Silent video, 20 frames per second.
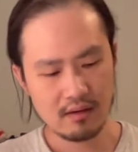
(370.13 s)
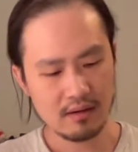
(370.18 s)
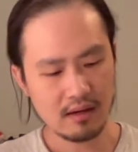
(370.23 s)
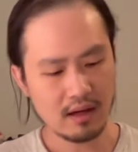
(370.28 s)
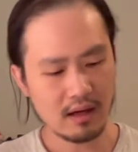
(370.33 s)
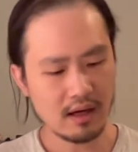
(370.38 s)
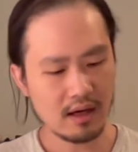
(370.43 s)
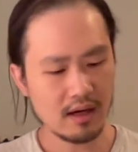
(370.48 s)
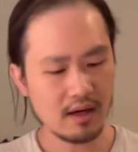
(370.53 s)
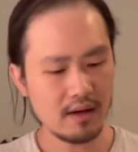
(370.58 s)

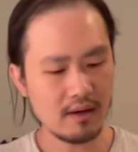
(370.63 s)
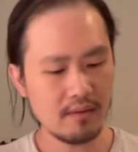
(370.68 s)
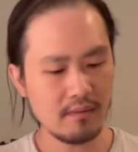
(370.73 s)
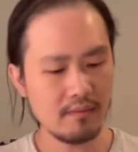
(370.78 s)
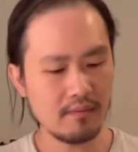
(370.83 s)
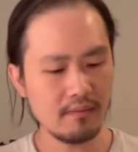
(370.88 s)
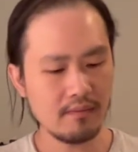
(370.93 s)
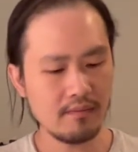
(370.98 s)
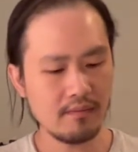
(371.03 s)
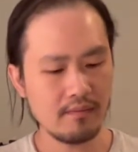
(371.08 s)

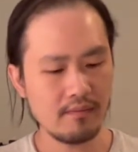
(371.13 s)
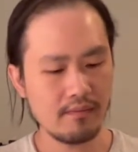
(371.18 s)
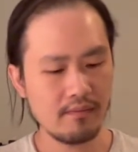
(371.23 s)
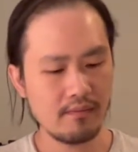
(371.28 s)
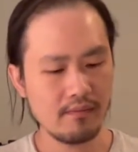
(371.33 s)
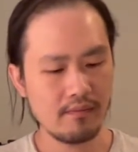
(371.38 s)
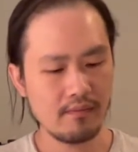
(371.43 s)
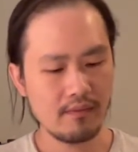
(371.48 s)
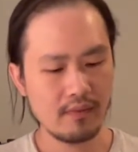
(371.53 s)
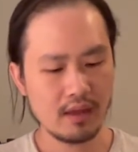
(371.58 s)

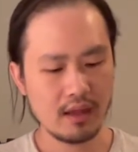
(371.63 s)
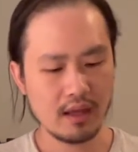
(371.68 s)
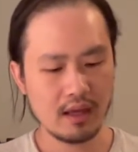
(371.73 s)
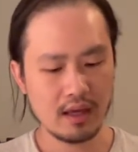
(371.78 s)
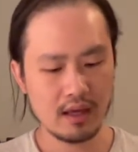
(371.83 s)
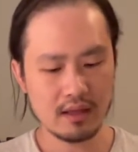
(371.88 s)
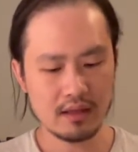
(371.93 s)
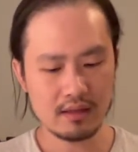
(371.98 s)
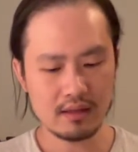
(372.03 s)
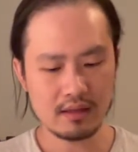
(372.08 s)

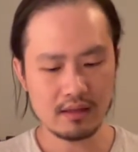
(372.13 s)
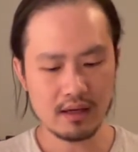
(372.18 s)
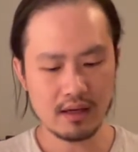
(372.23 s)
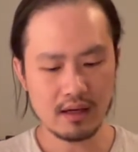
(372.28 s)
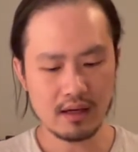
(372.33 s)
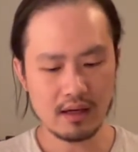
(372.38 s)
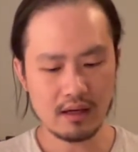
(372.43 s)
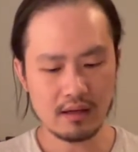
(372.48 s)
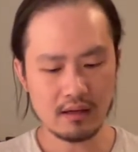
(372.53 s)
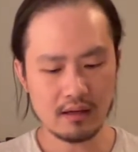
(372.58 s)
And
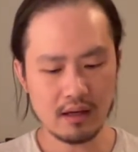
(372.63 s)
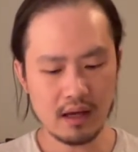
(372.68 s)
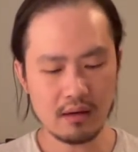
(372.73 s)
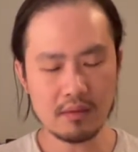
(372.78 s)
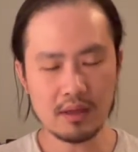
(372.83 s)
I'm